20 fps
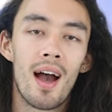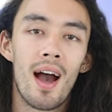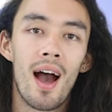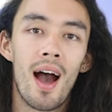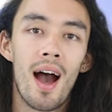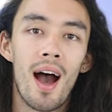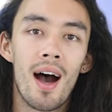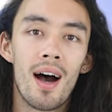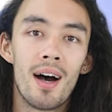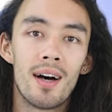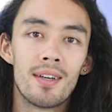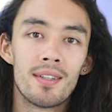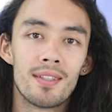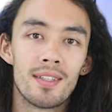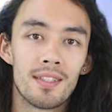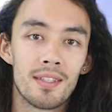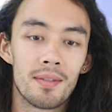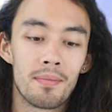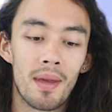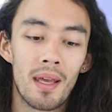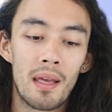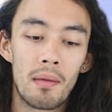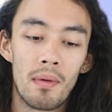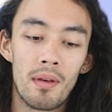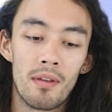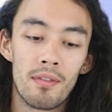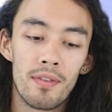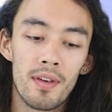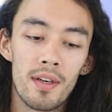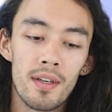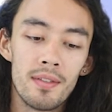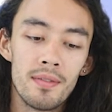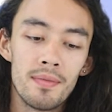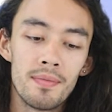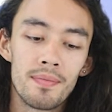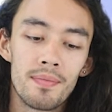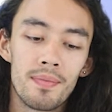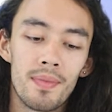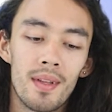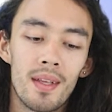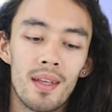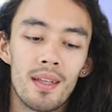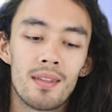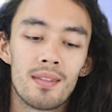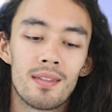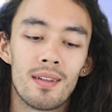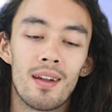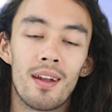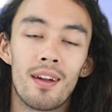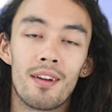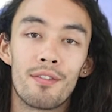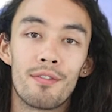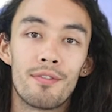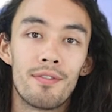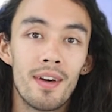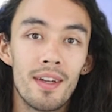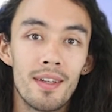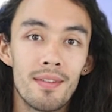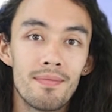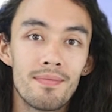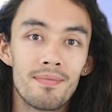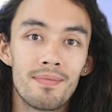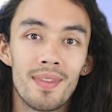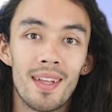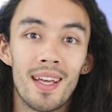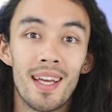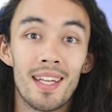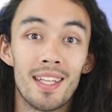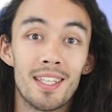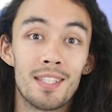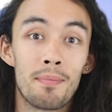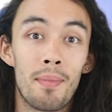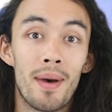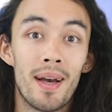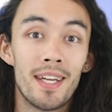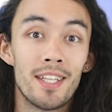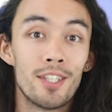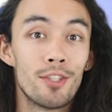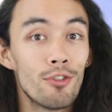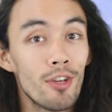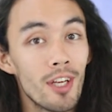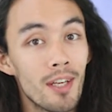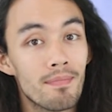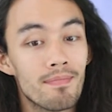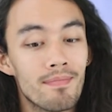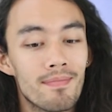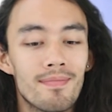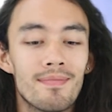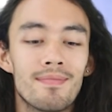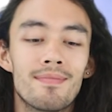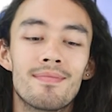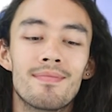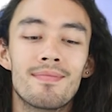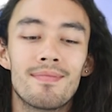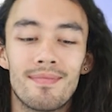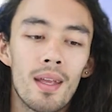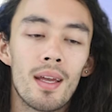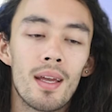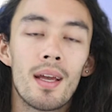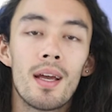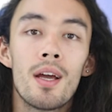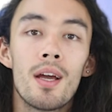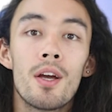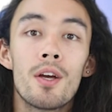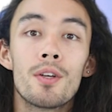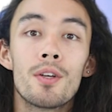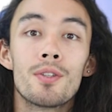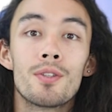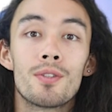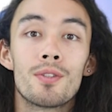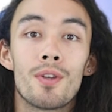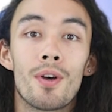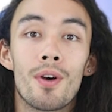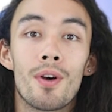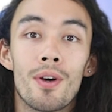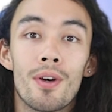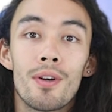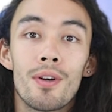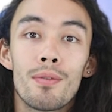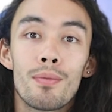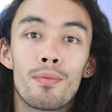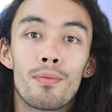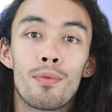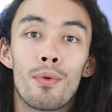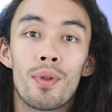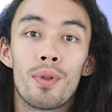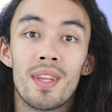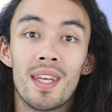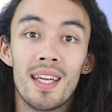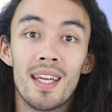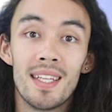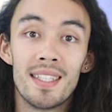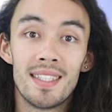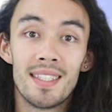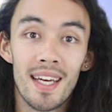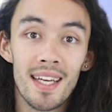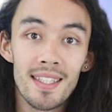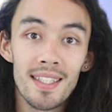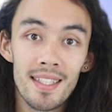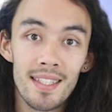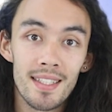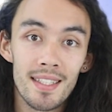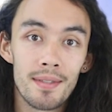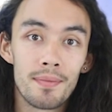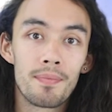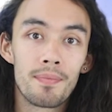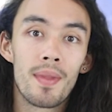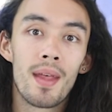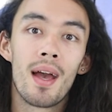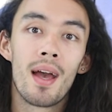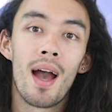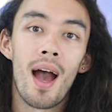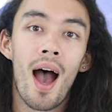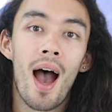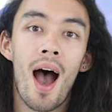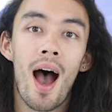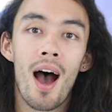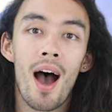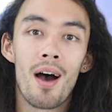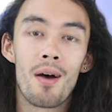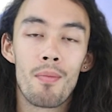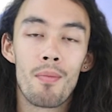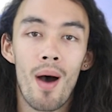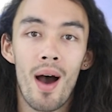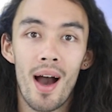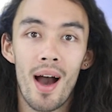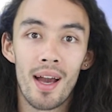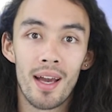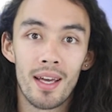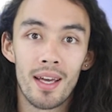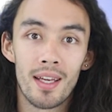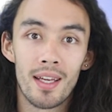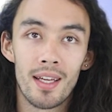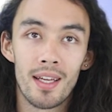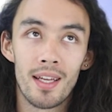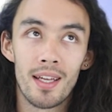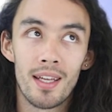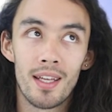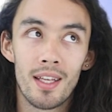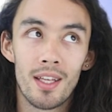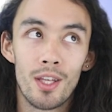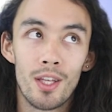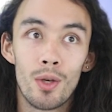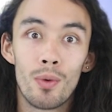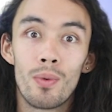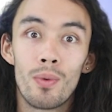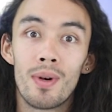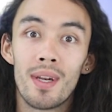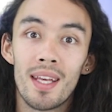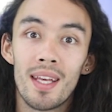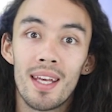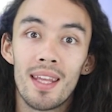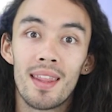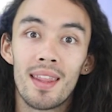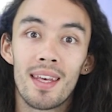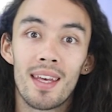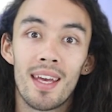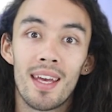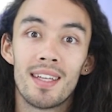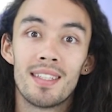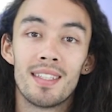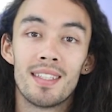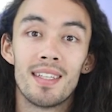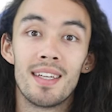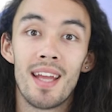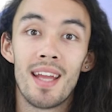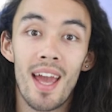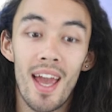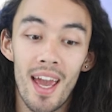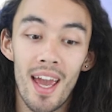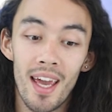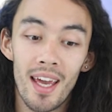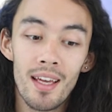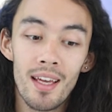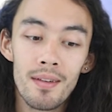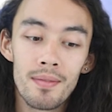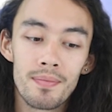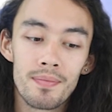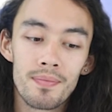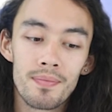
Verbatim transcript: how does it make me feel? It's a lot of fun, it is my dream. So for the test, um, I, you will either get an A,